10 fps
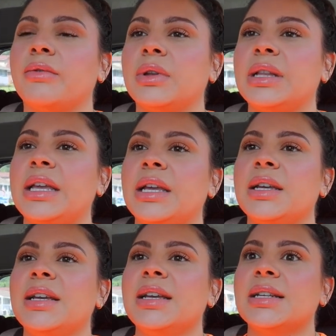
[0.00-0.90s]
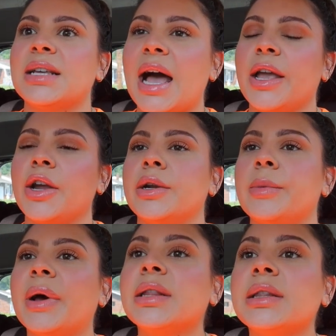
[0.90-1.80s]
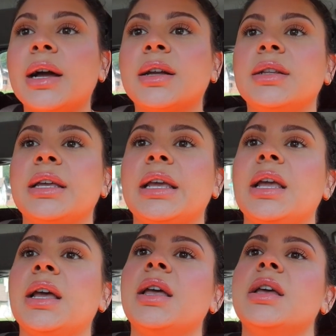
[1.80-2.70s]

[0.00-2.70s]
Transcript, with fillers: really tired, but luckily